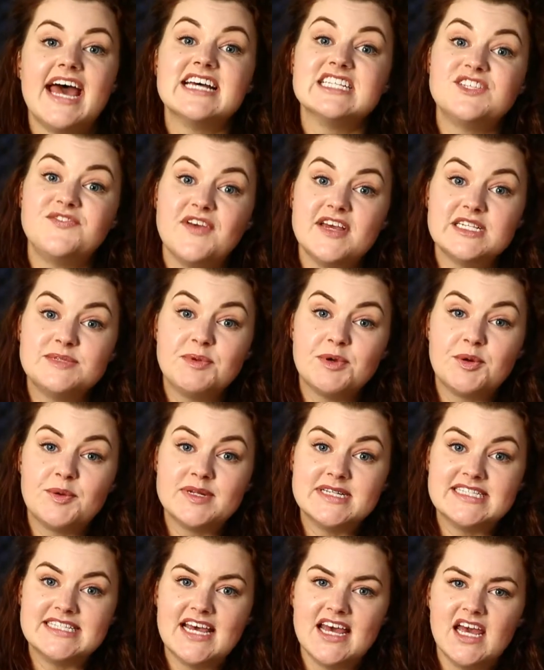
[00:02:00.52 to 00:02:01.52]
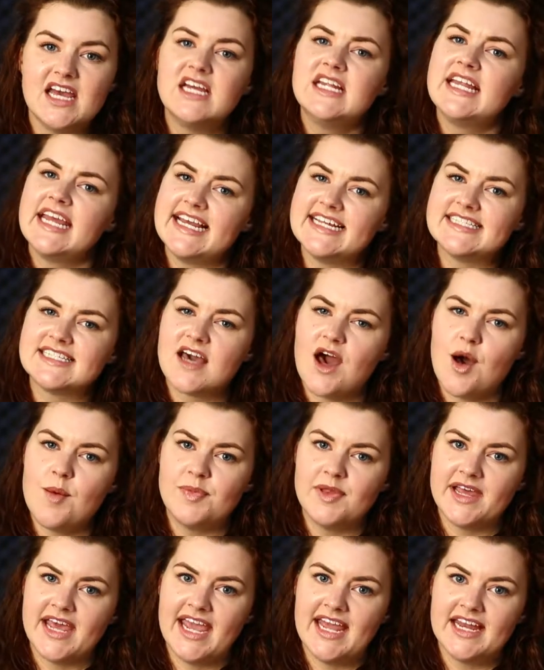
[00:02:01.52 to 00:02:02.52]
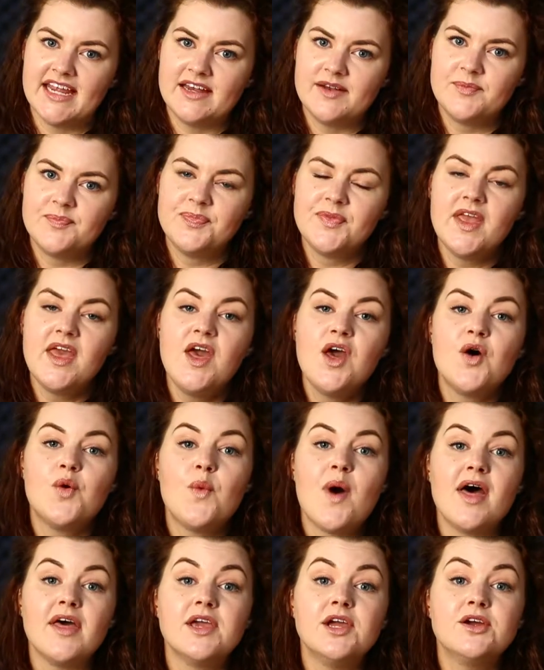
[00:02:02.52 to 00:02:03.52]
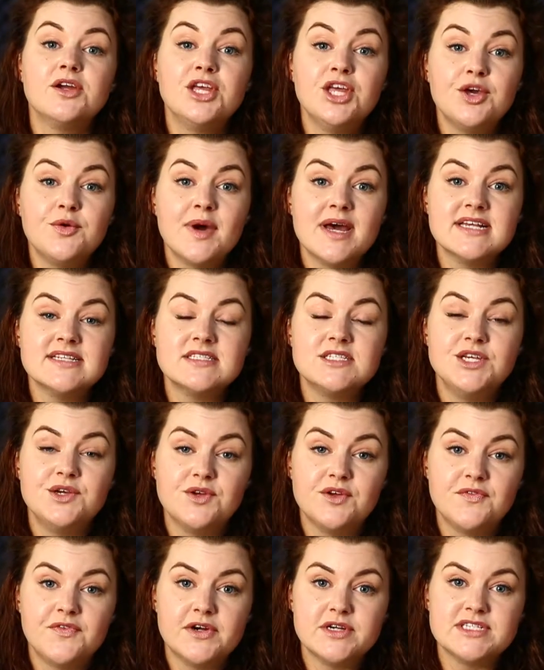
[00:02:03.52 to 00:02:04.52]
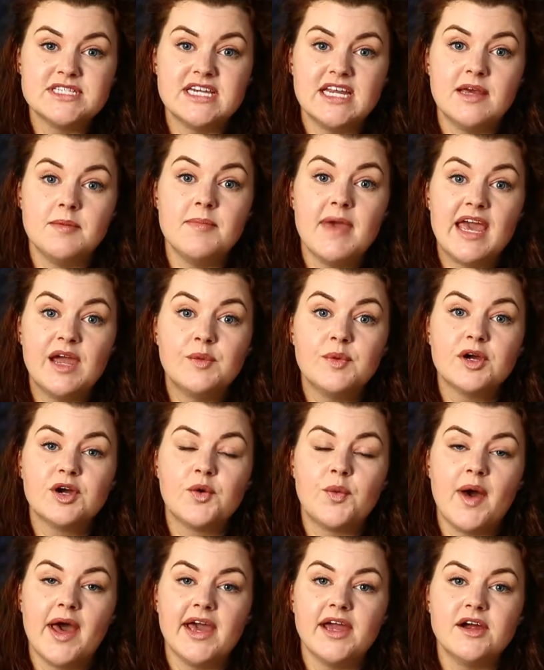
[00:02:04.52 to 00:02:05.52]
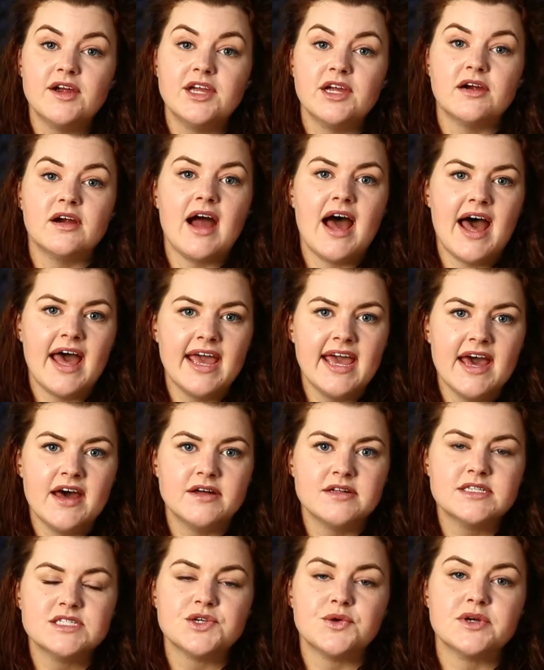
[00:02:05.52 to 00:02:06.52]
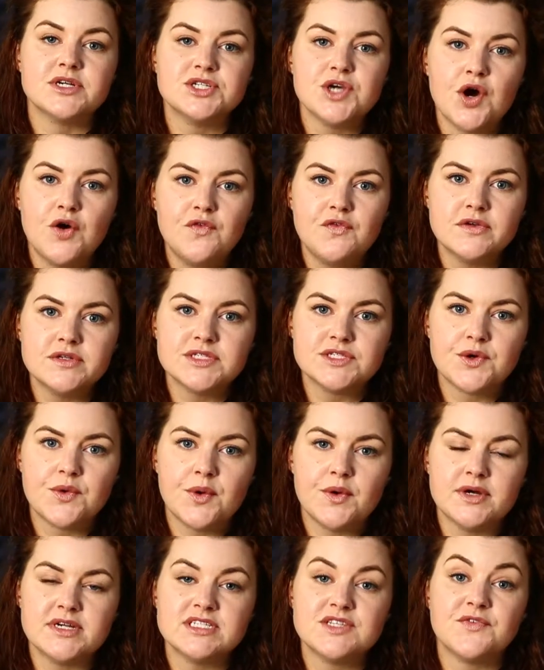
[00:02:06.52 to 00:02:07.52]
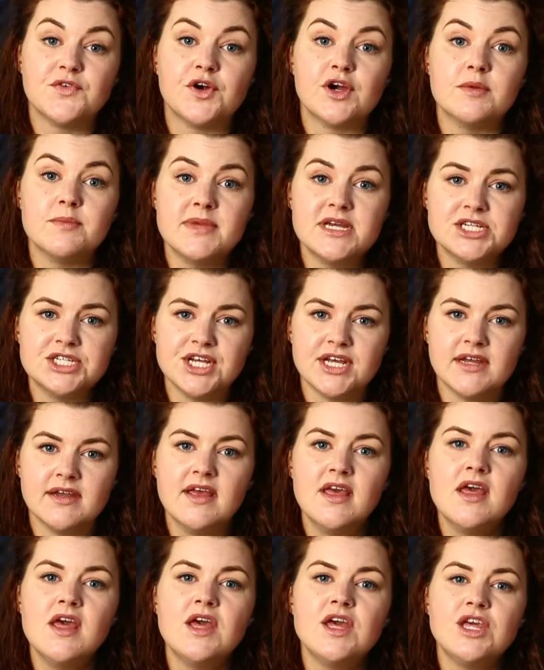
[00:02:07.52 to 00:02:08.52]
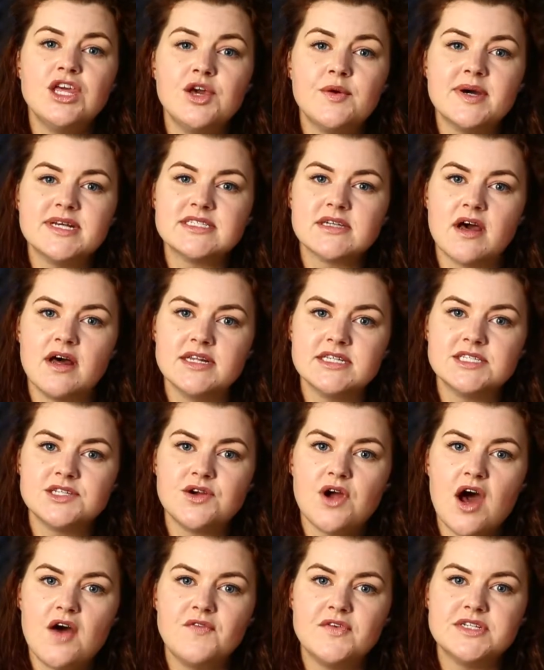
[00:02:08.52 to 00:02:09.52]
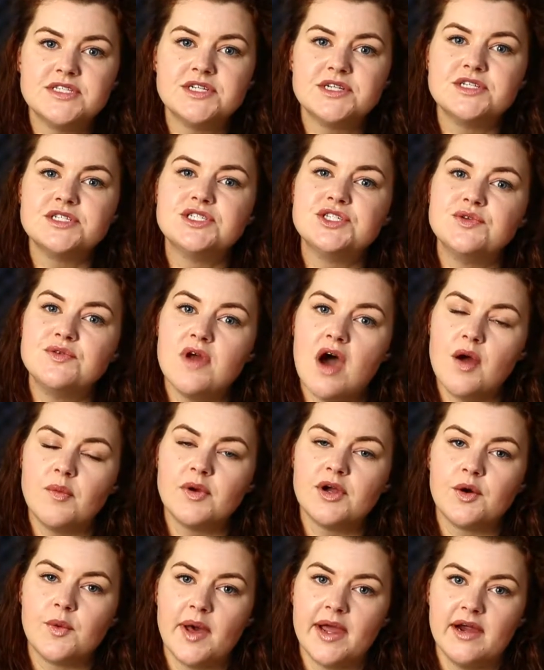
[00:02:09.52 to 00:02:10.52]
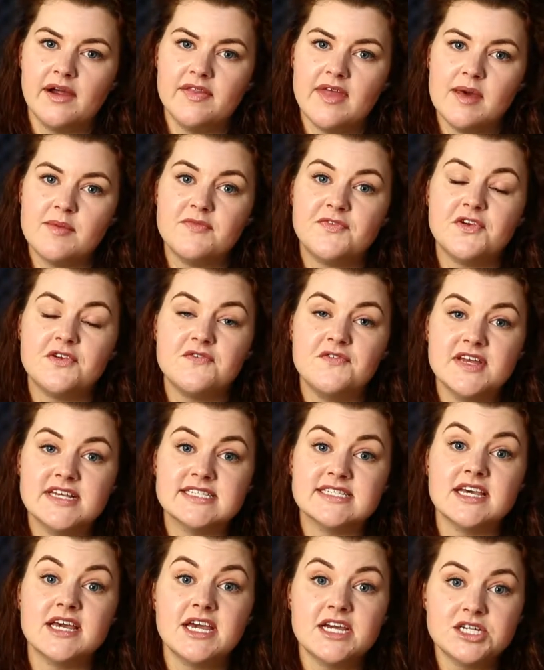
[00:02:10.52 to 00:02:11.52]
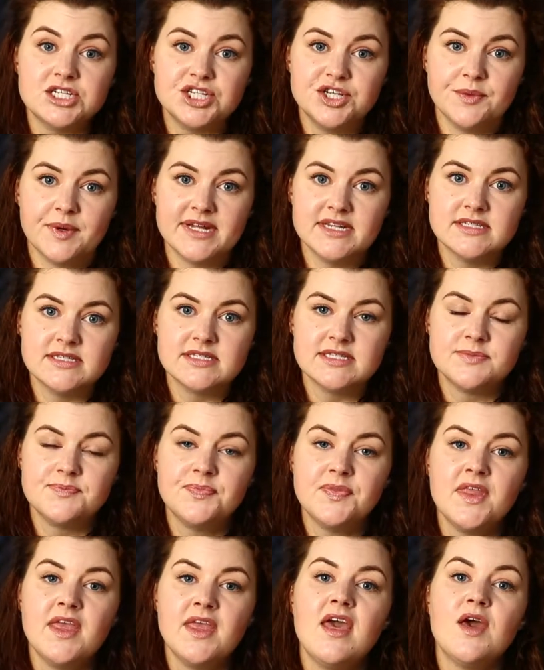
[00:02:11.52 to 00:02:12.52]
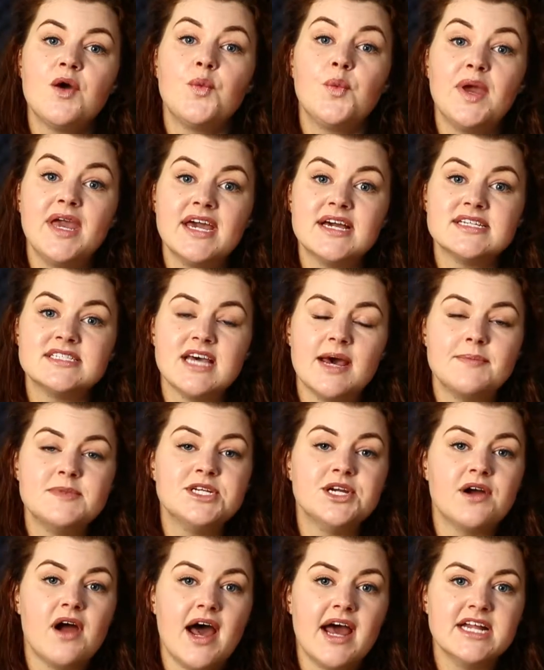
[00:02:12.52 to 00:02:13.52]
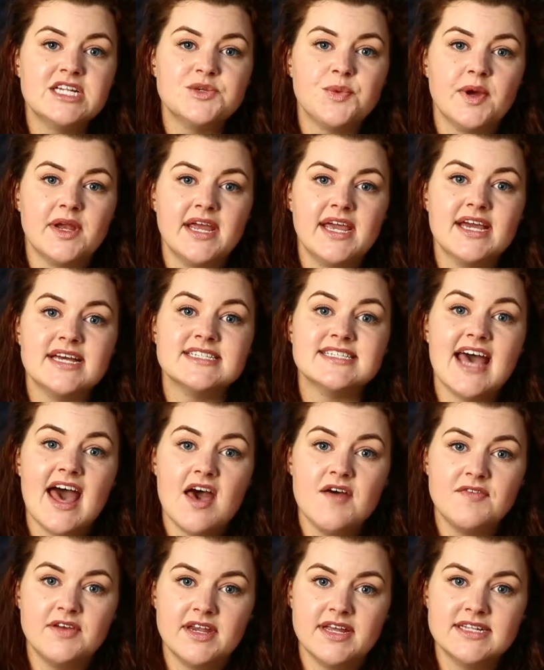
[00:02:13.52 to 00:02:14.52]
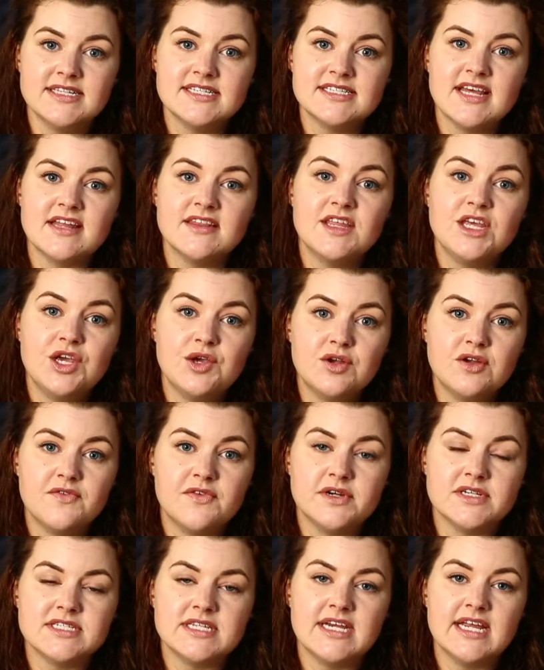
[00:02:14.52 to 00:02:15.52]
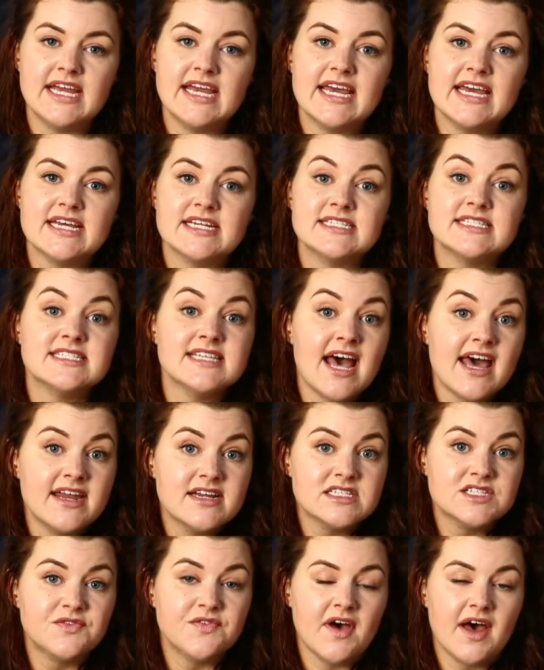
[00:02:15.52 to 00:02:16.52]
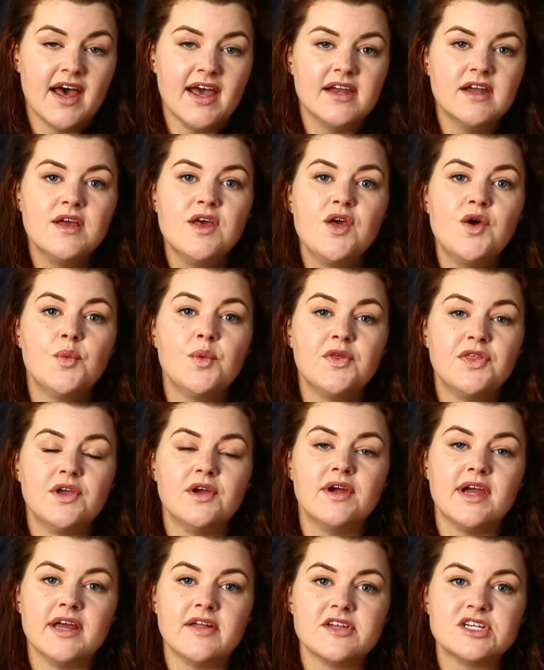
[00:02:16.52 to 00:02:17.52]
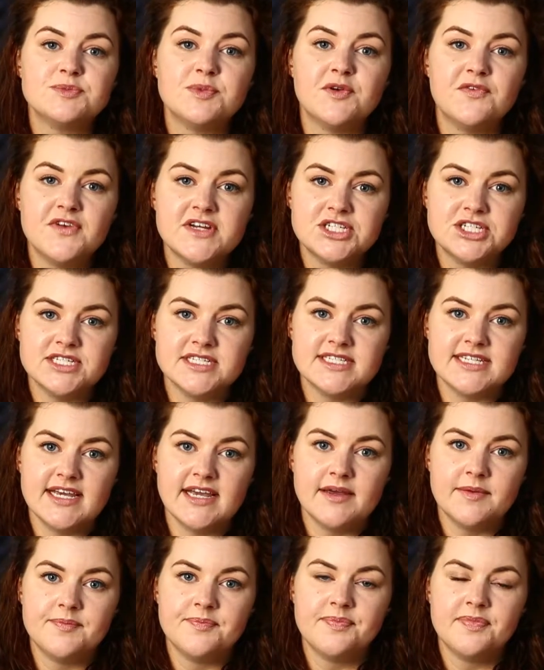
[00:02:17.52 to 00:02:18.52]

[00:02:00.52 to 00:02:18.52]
As Facebook would say, it's complicated. While your U.S. university may require your IELTS or TOEFL scores for admission, U.S. consular officers do not require them for visa issuance. We accept your I-20 as evidence that the university is satisfied with your English proficiency.